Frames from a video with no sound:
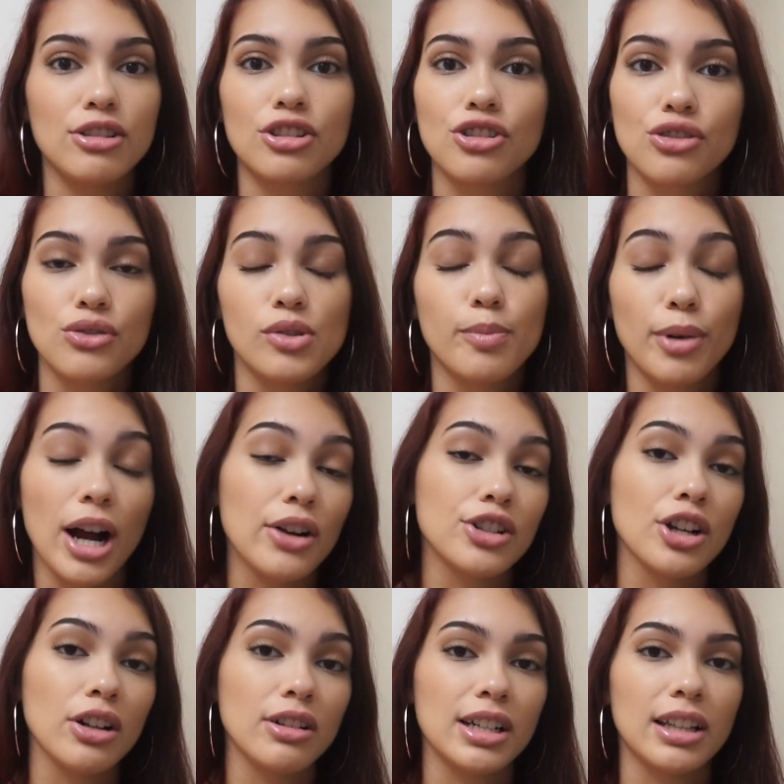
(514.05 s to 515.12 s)
I just use brow
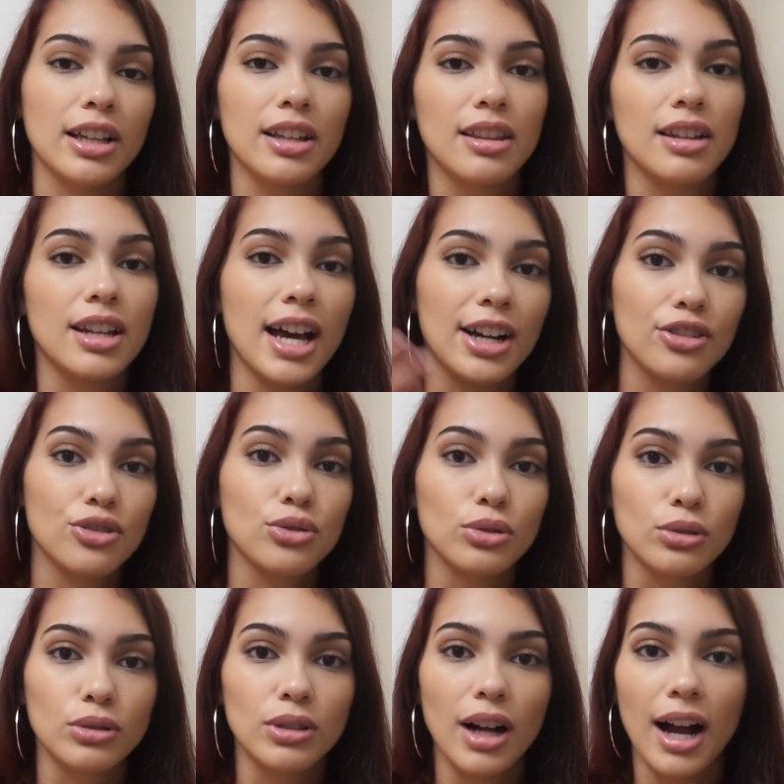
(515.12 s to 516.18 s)
gel. I like the
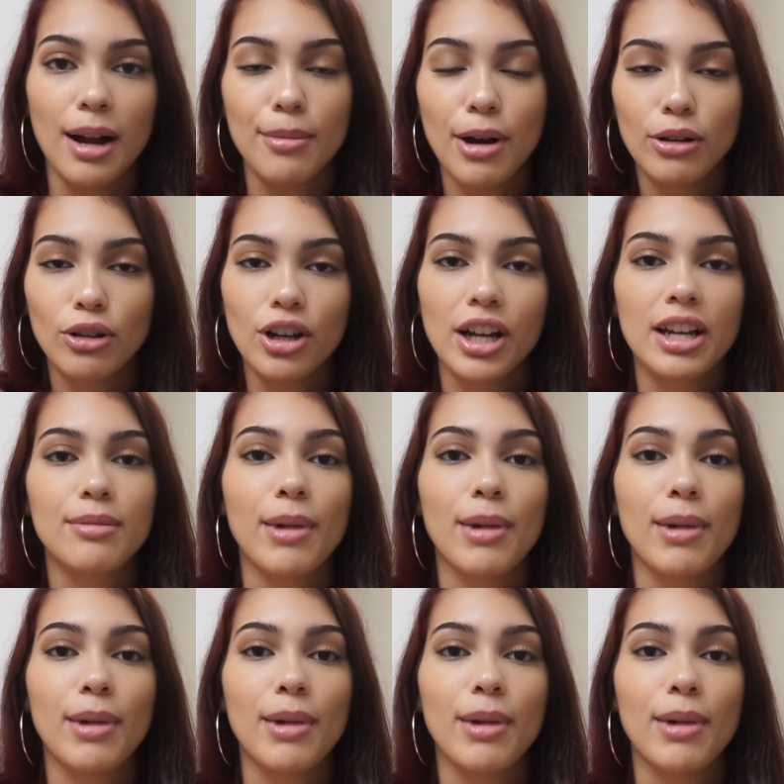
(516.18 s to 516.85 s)
natural eyebrow look,